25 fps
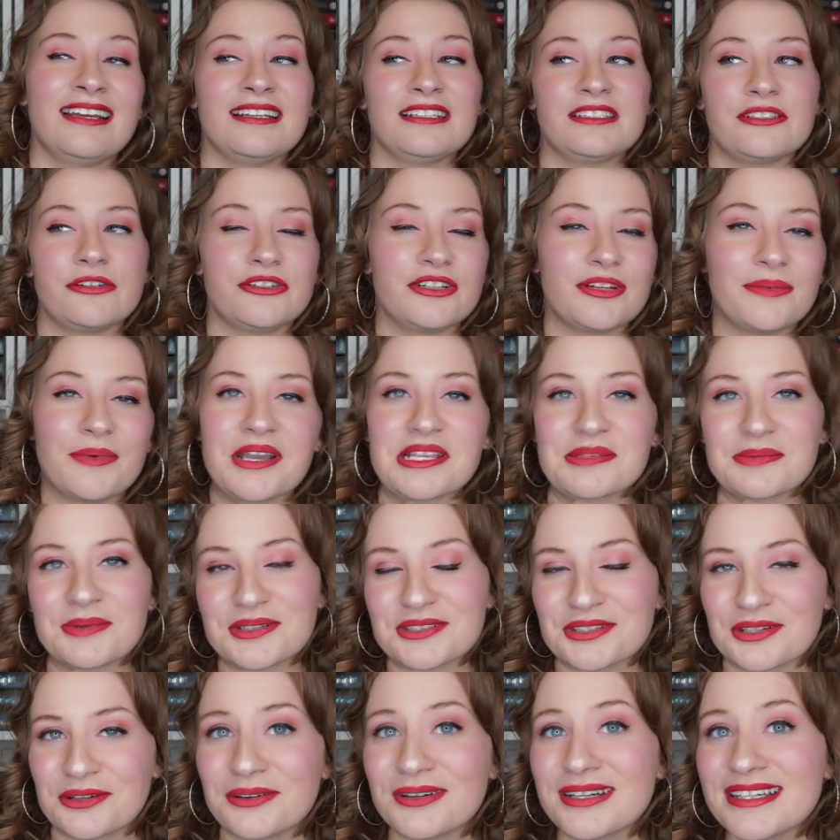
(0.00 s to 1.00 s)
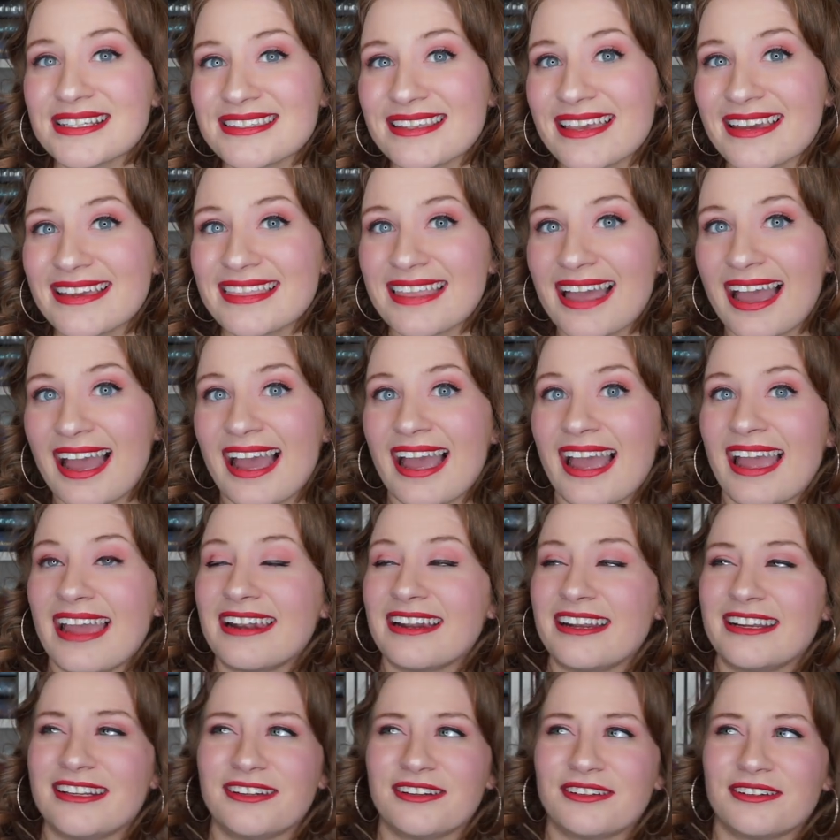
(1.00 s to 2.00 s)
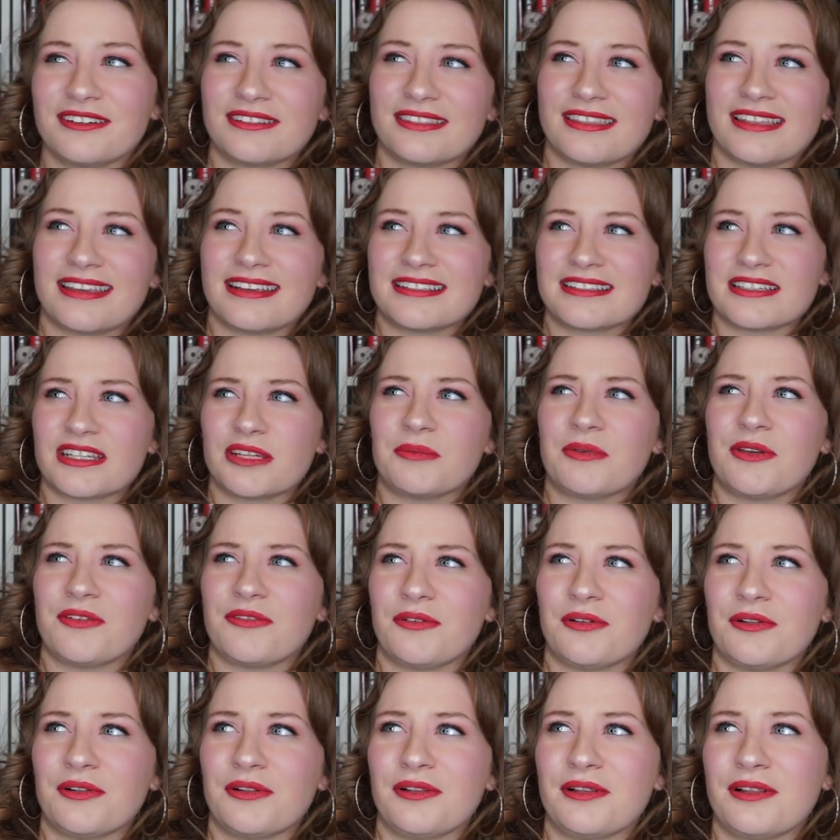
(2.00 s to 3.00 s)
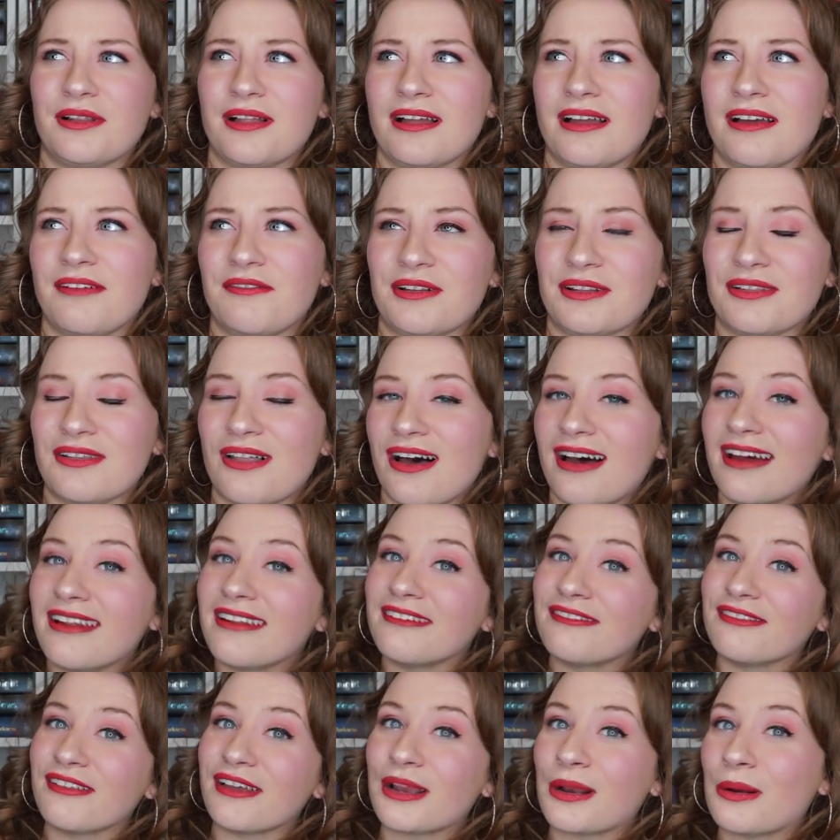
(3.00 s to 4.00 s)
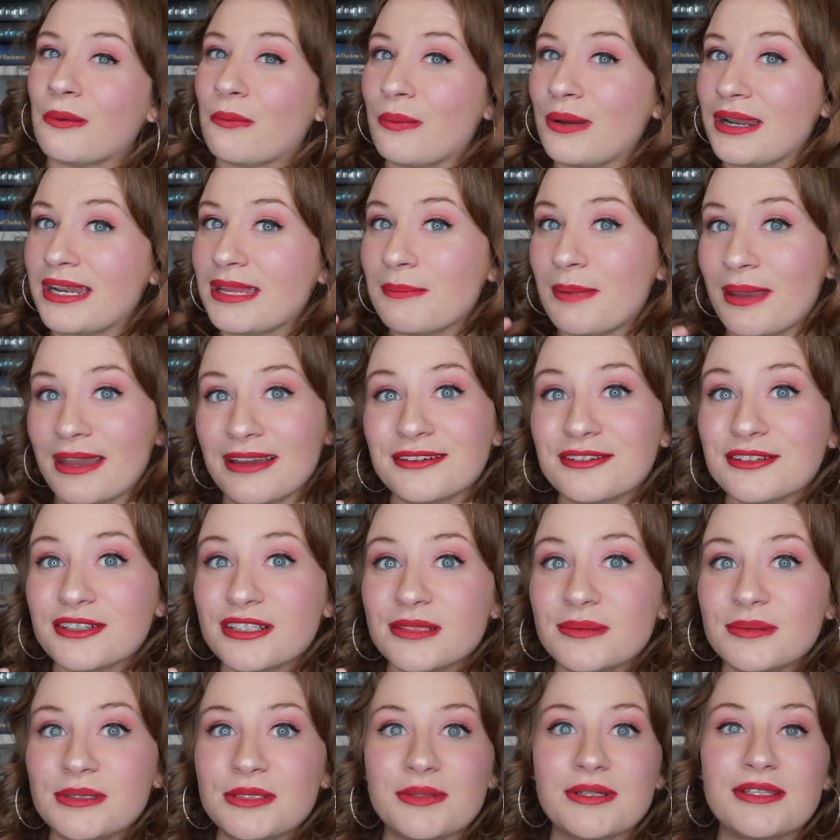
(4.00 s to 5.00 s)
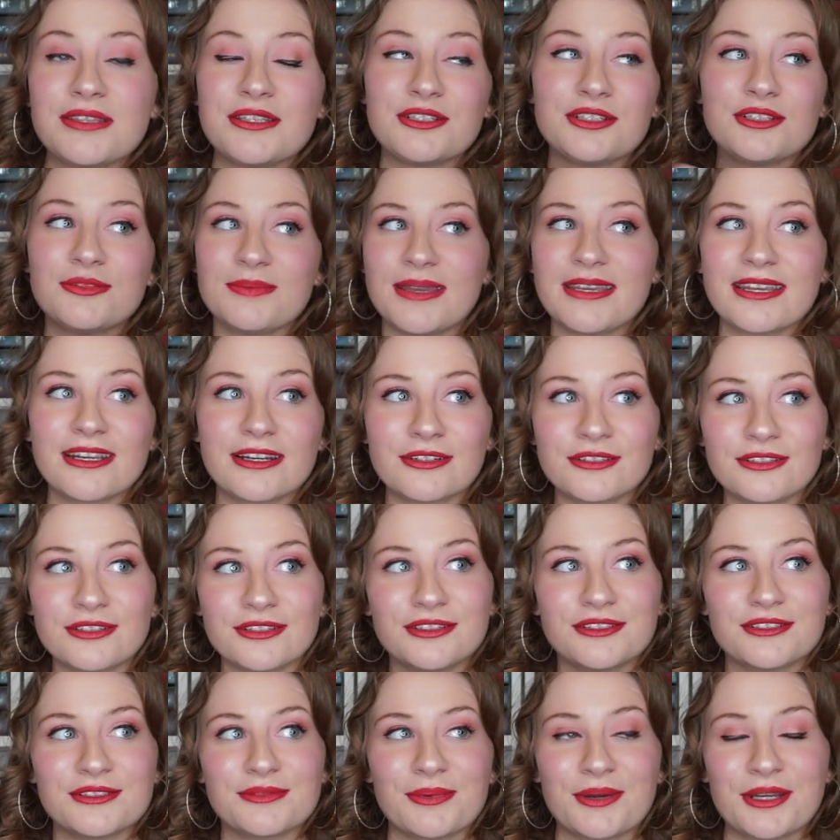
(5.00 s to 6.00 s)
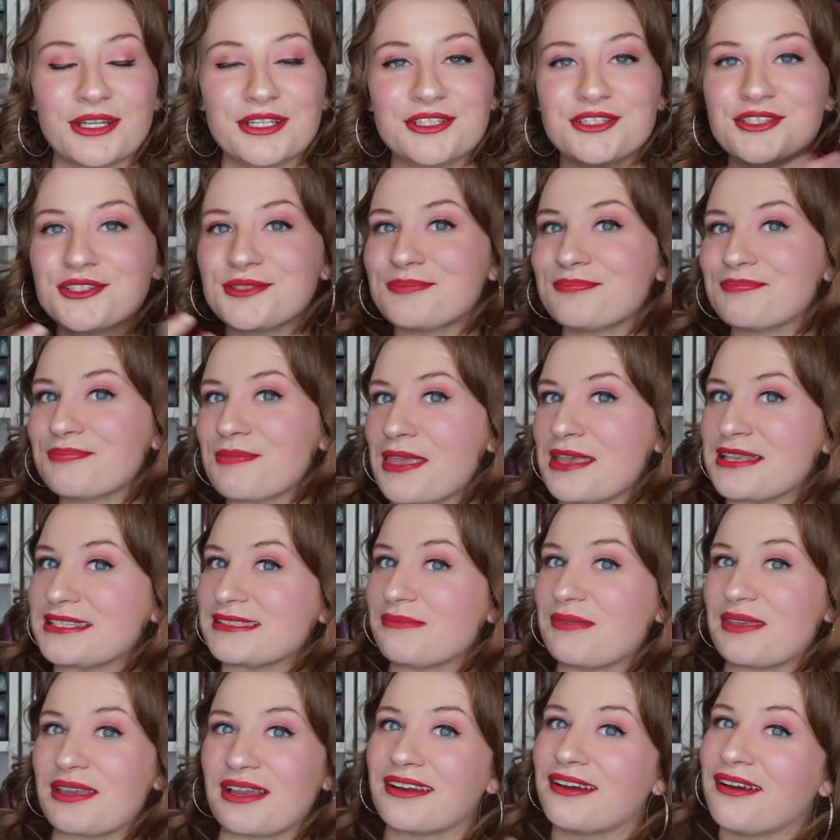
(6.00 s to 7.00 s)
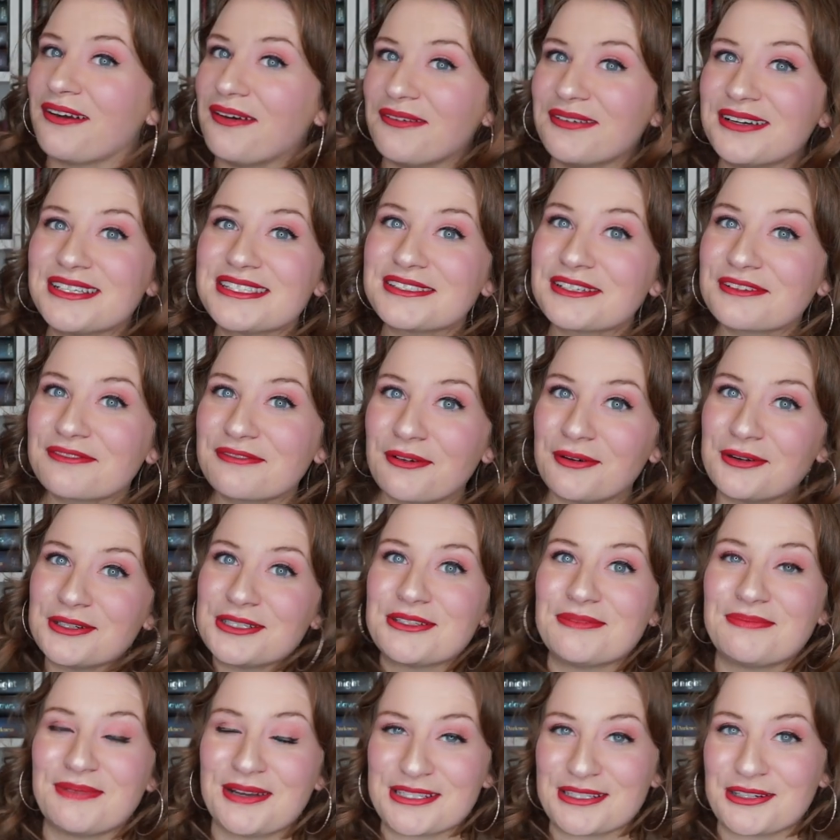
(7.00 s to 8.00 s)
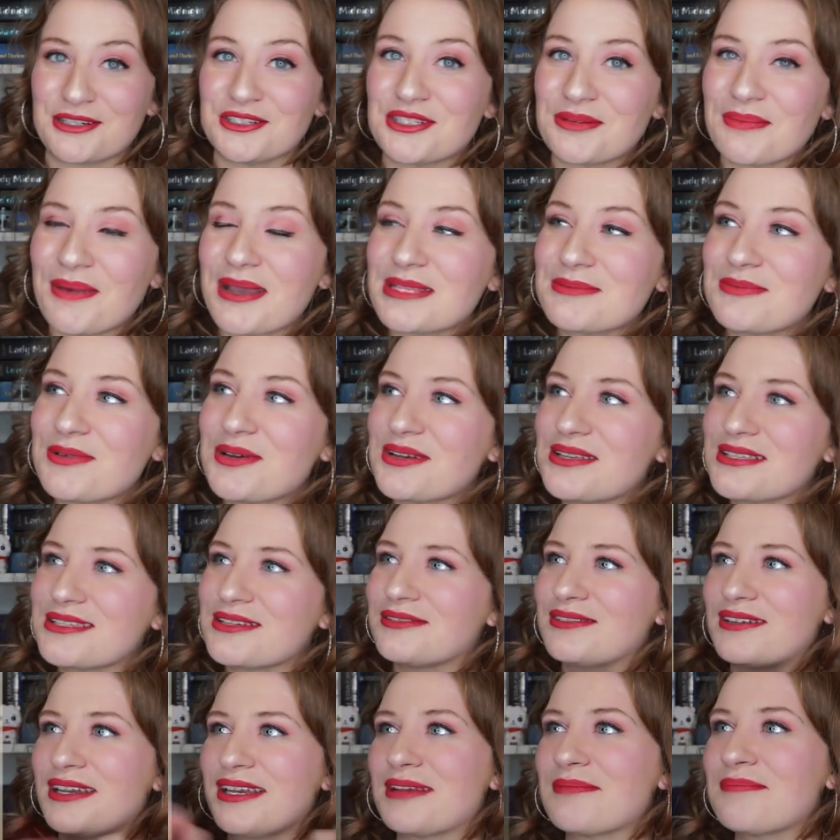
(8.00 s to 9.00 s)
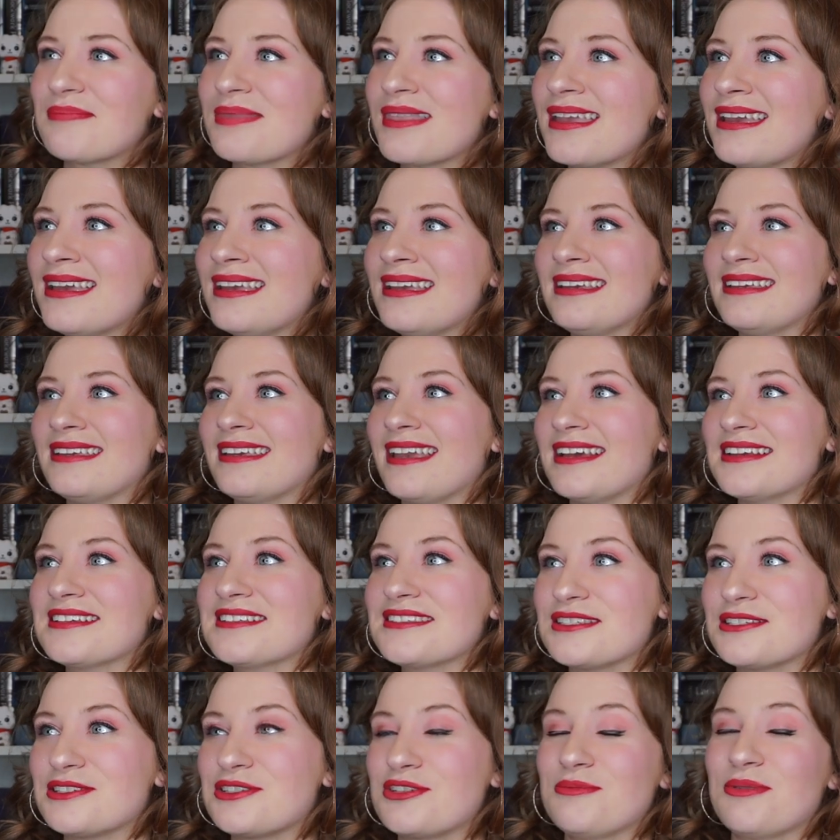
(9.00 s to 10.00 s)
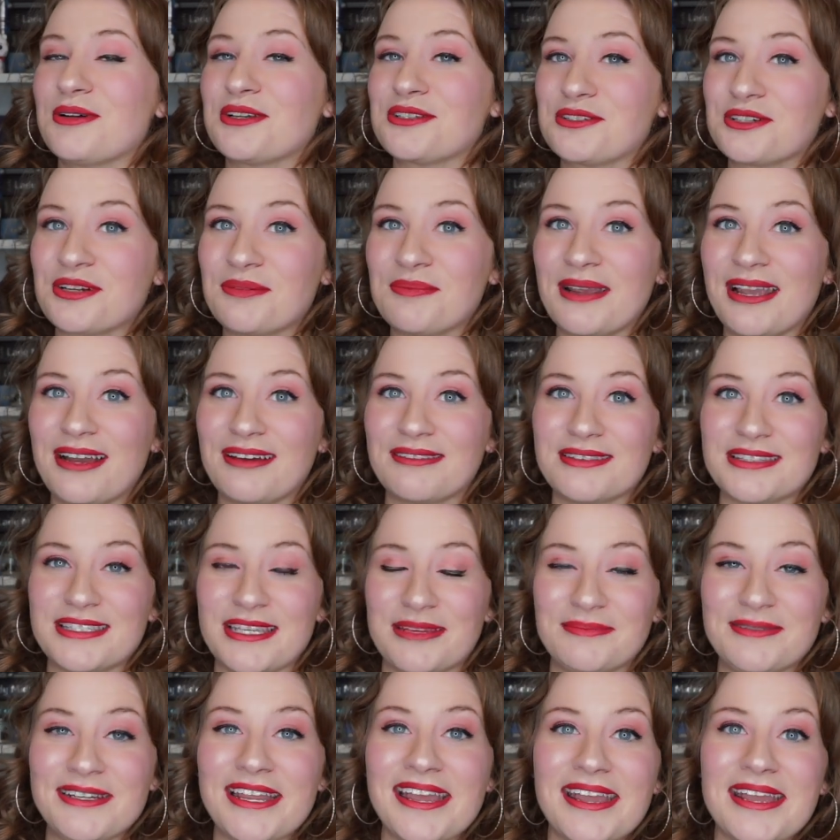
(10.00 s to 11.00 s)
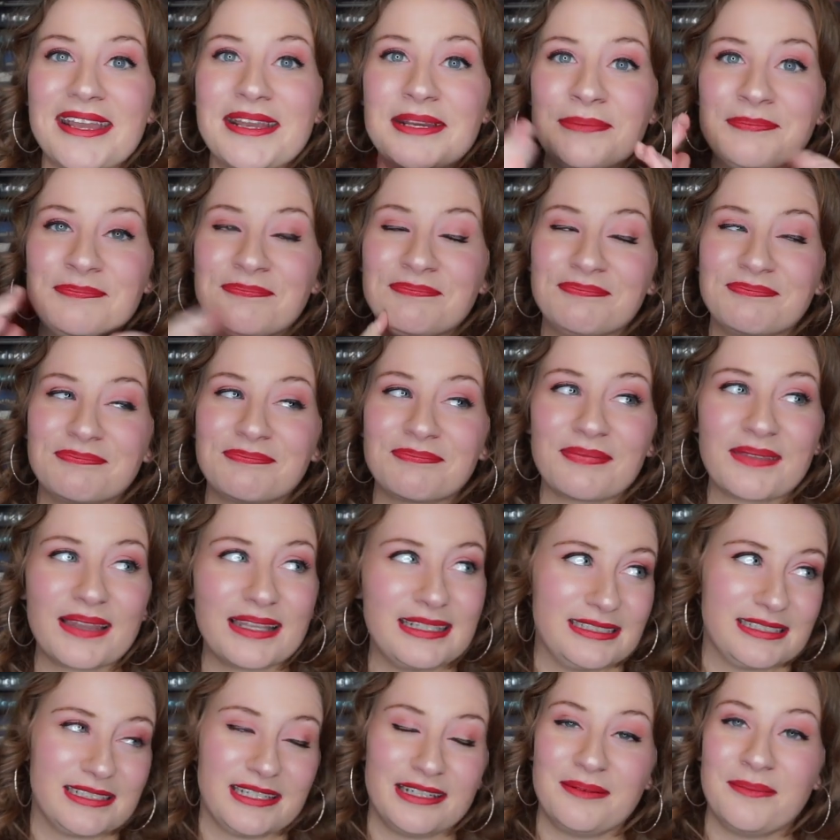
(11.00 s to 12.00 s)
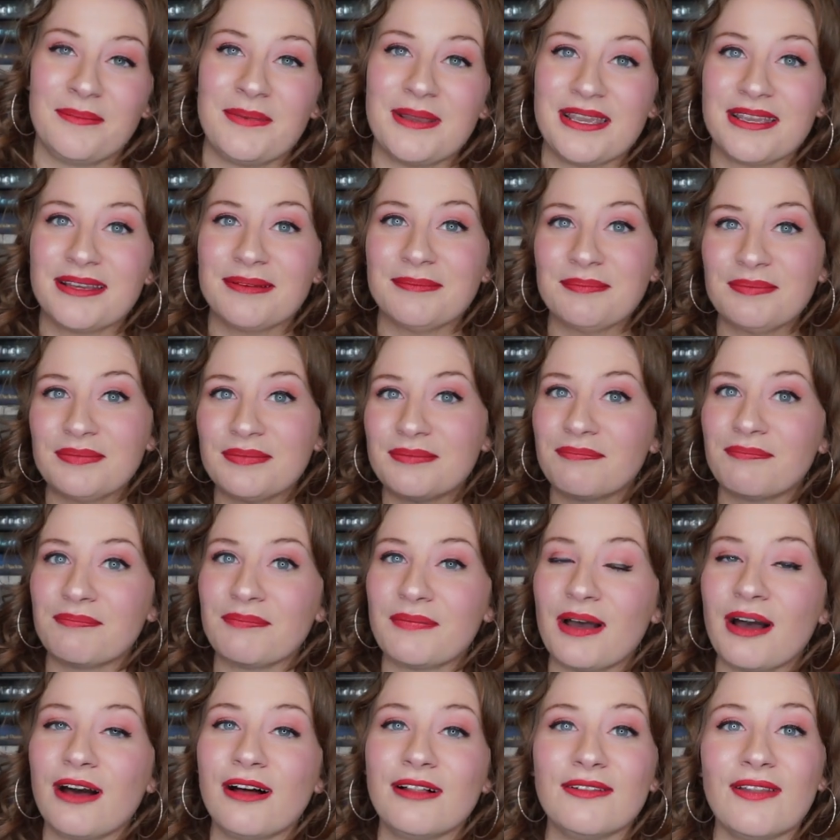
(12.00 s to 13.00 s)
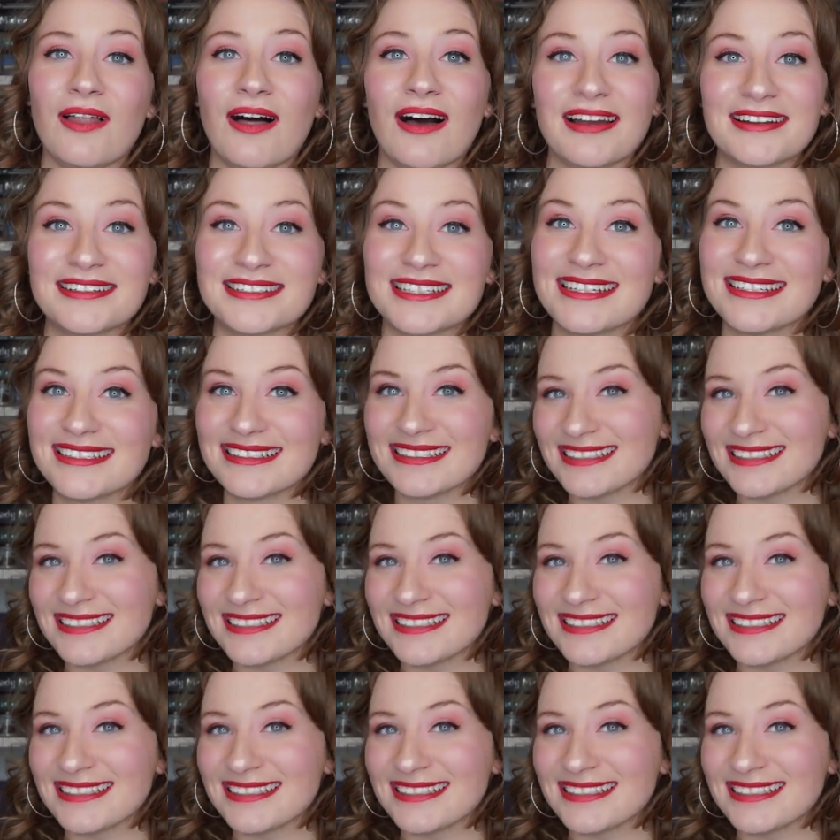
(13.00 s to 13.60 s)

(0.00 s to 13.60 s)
Sarah J. Maas books are always like that, and I think it's gonna be full of a lot of like a witty banter between the two main characters, which is something I always look forward to in my Sarah J. Maas books. So like, yes, these two books are coming out the same day. It's gonna be a lot.